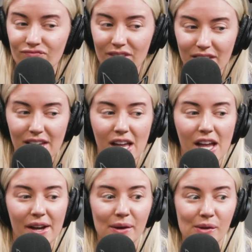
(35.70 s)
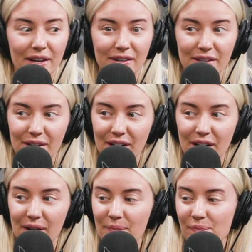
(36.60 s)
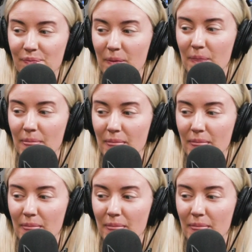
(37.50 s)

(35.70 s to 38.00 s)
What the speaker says: Come out wherever you are.